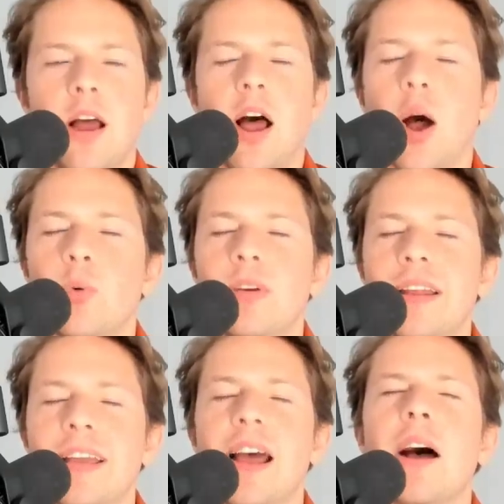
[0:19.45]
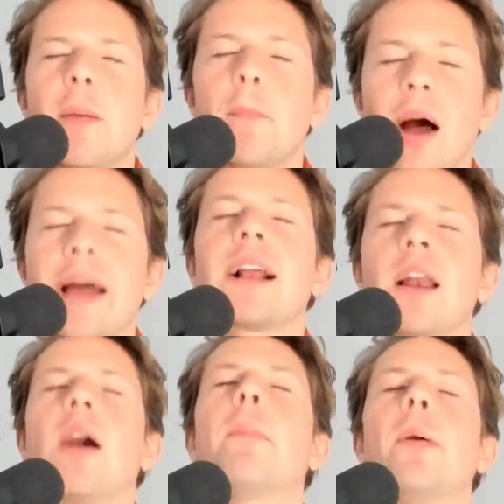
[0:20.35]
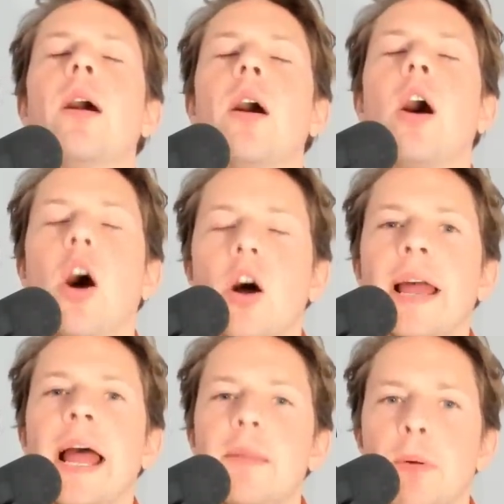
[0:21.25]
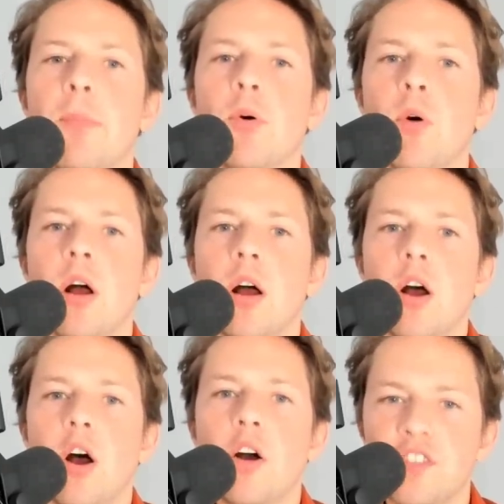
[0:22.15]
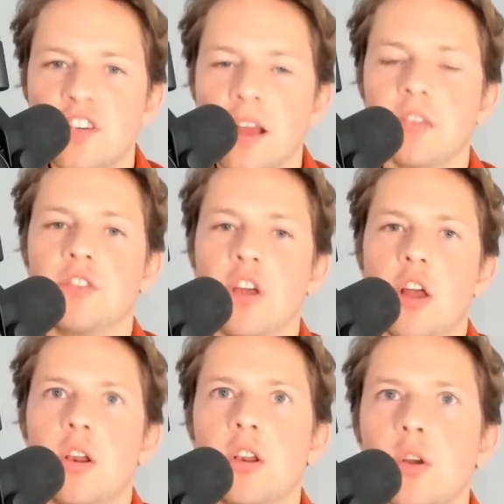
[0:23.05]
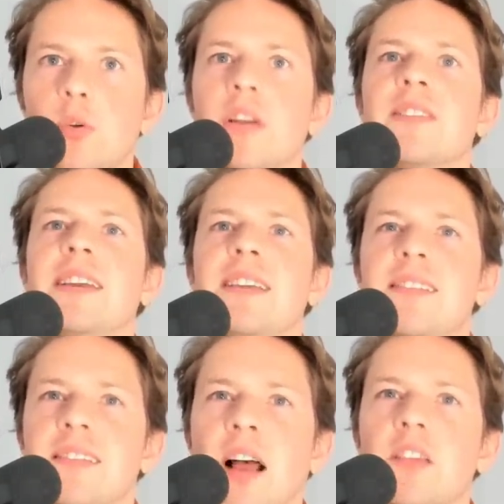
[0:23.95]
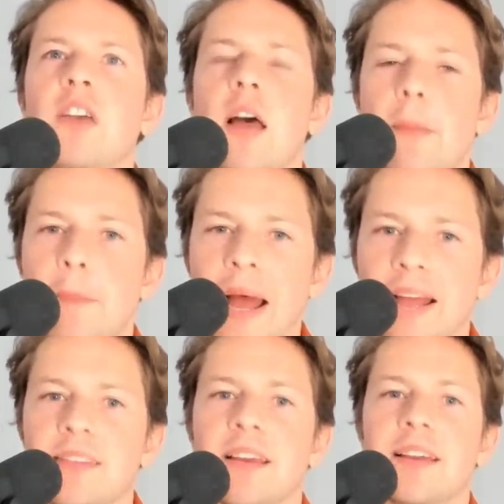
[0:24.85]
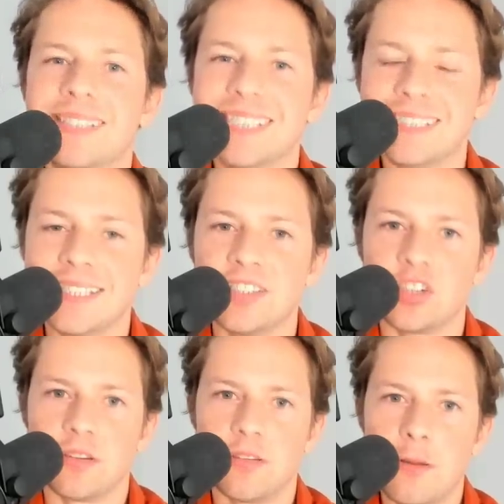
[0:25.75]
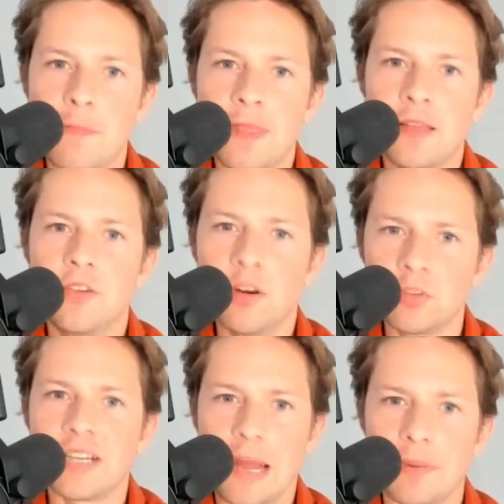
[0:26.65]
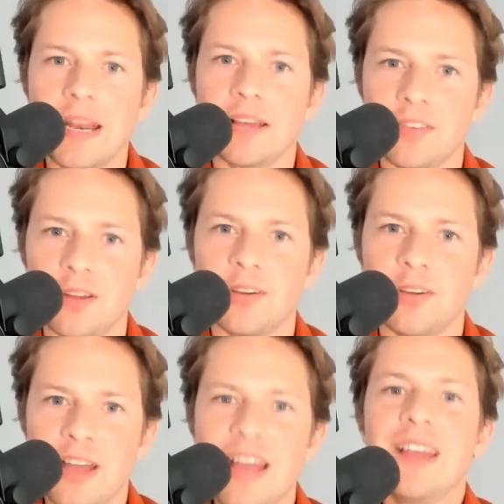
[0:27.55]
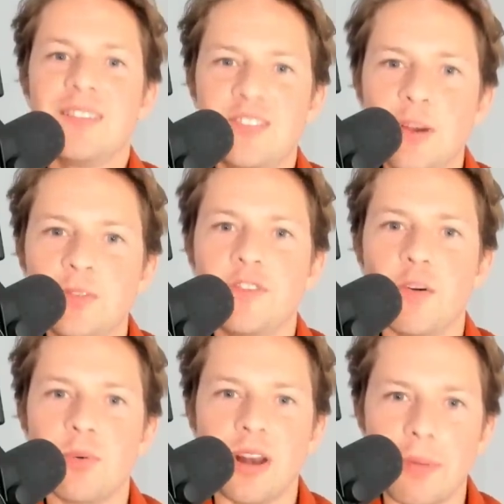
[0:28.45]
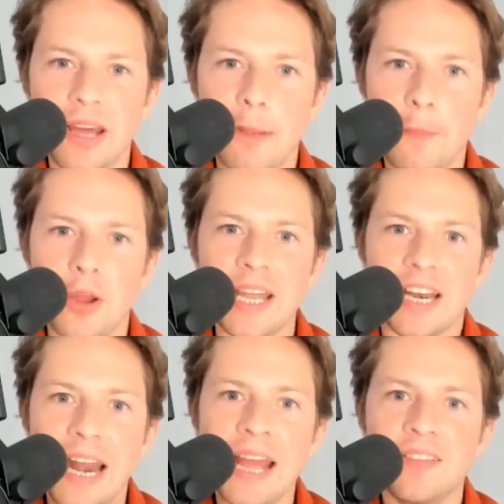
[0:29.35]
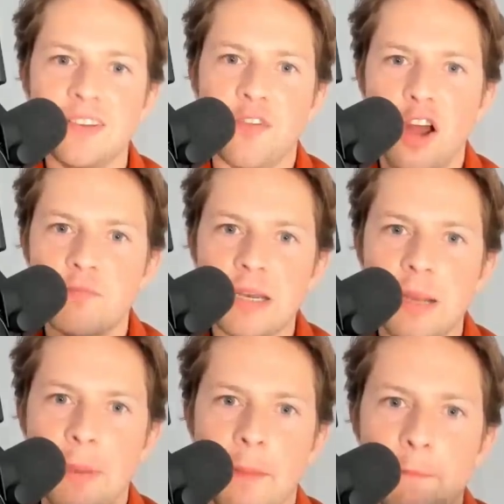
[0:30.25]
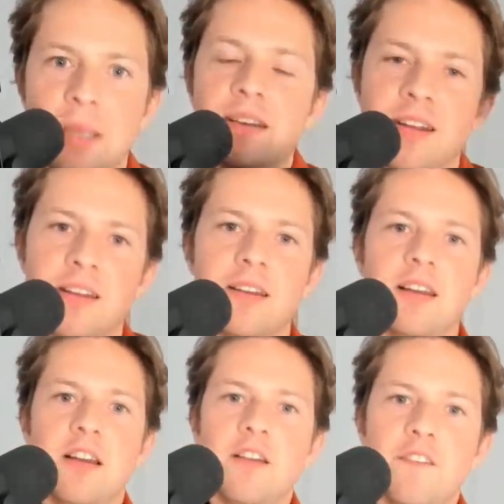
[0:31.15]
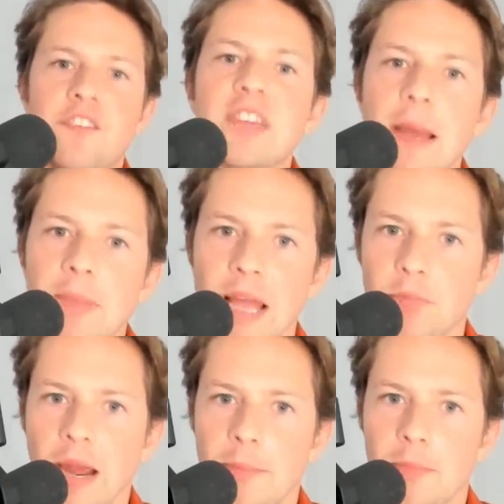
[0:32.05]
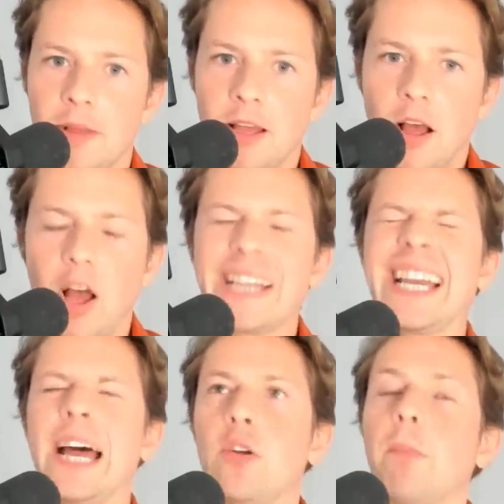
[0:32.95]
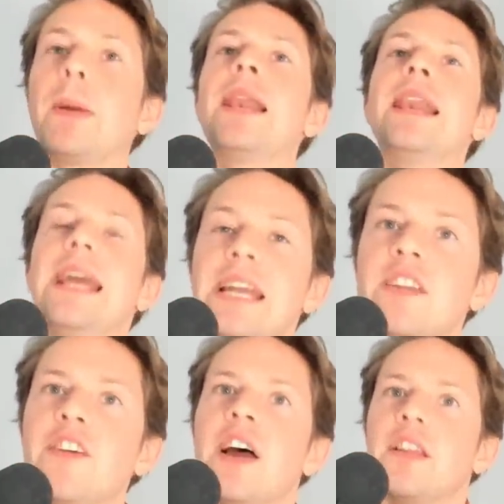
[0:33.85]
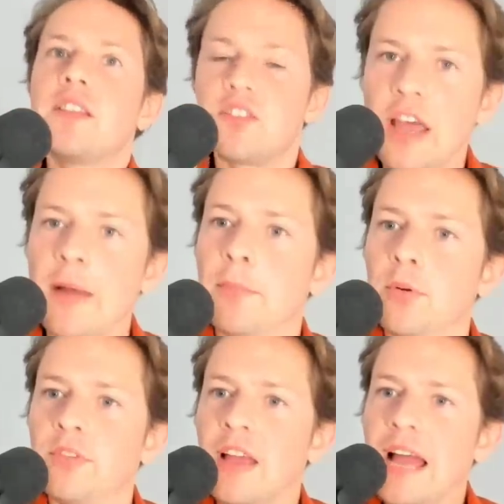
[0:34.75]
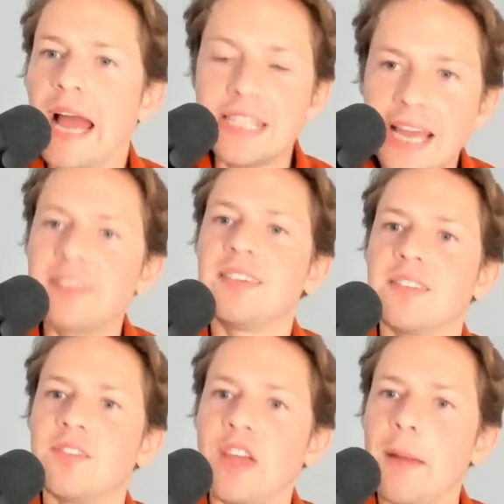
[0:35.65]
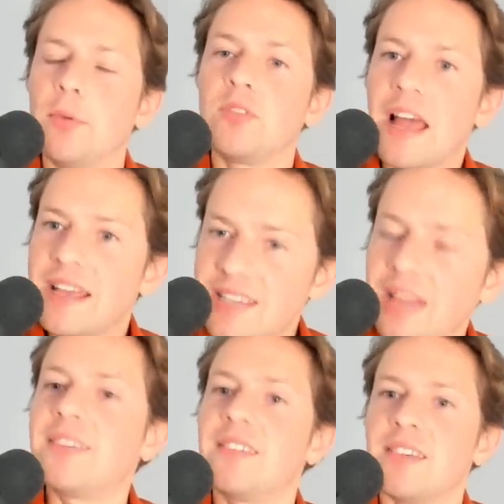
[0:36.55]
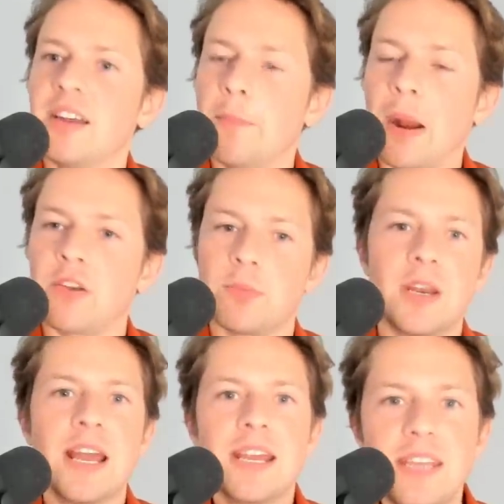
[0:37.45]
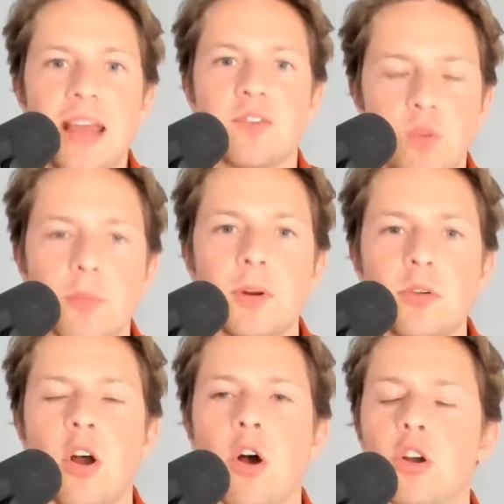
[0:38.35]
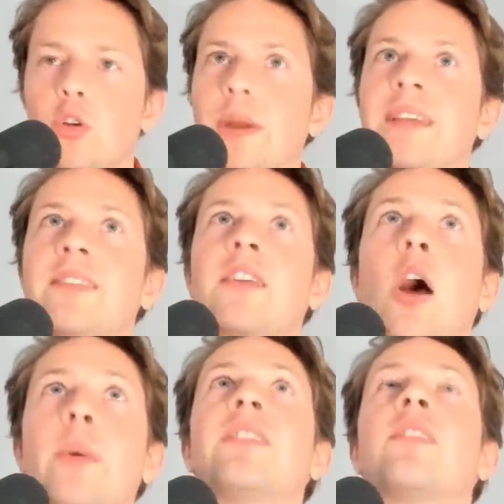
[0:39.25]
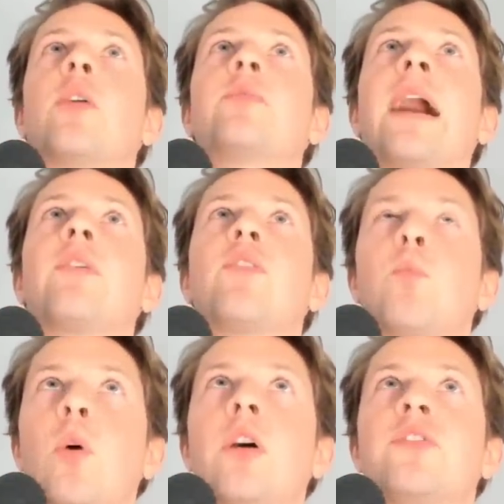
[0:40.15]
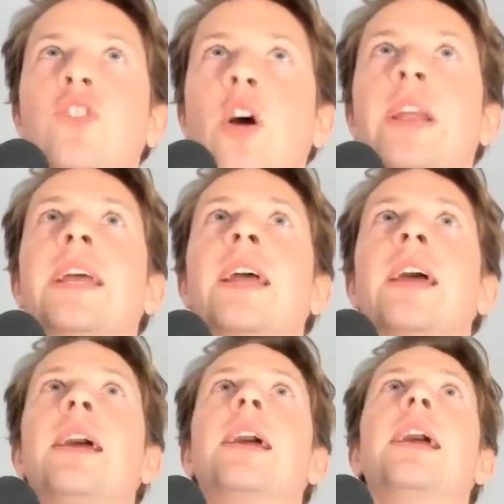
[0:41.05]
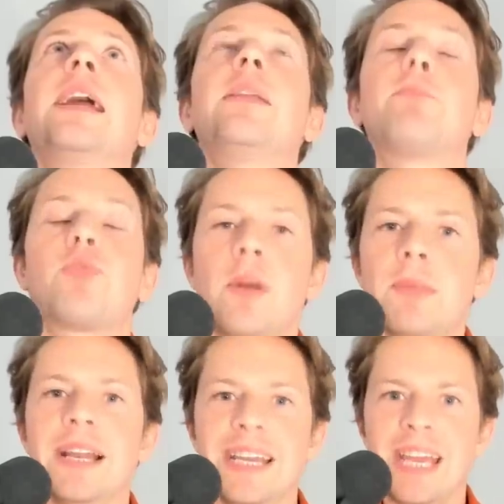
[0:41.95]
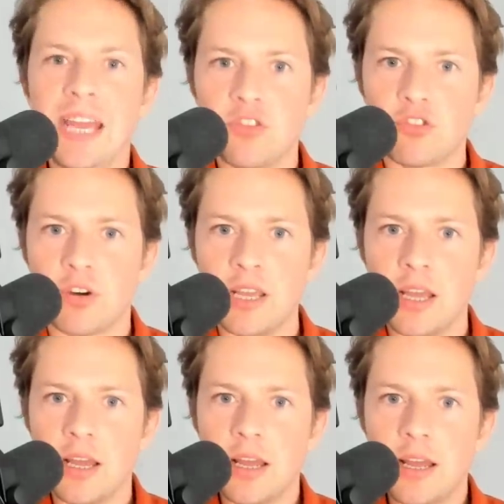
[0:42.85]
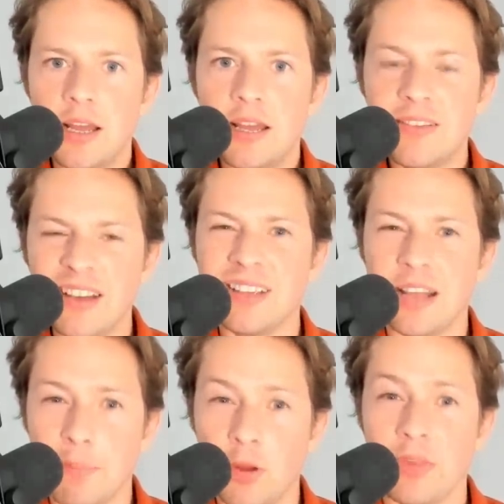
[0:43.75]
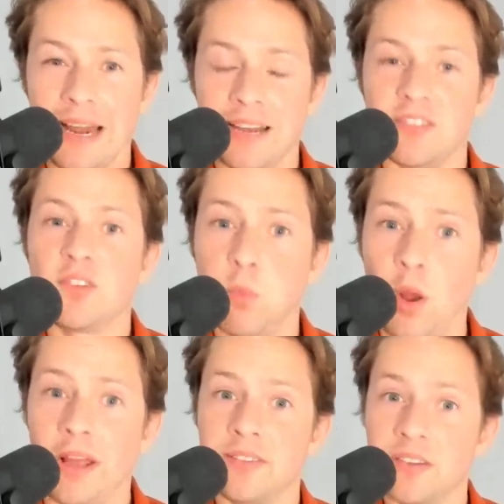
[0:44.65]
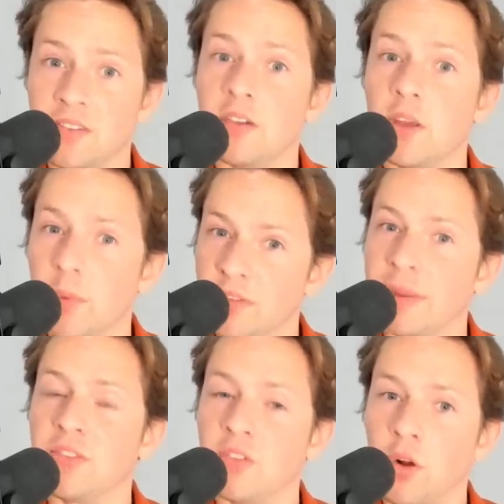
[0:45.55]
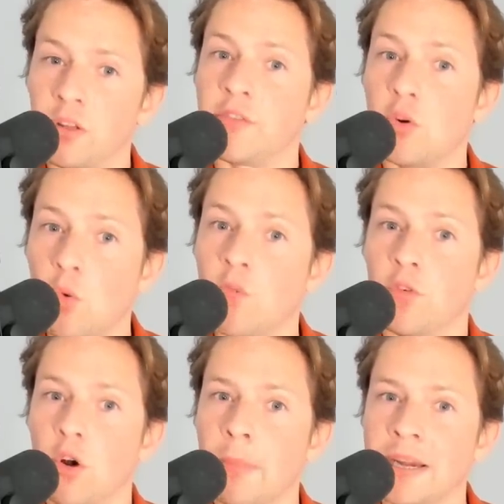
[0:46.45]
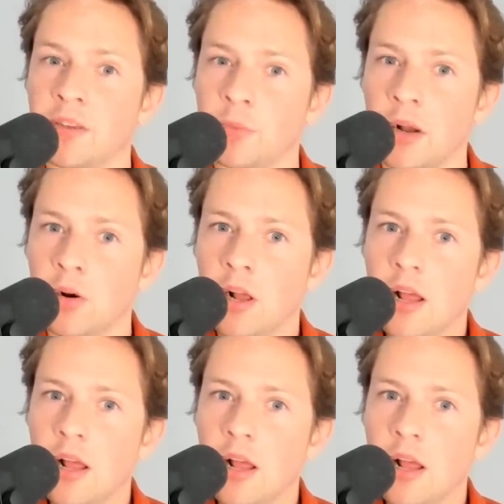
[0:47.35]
Only my club are capable of such lunacy, such bad decisions. You know what's going to happen next, don't you? Chelsea Football Club are going to put in an £85 million bid for Tammy Abraham. I cannot believe the shambles. And yes, it's a shambles. Yes, it's an embarrassment. Yes, Romelu Lukaku is going to go down as the worst signing in Premier League history. He's actually going to be on that list twice, considering he went to Manchester United for an awful lot of money as well.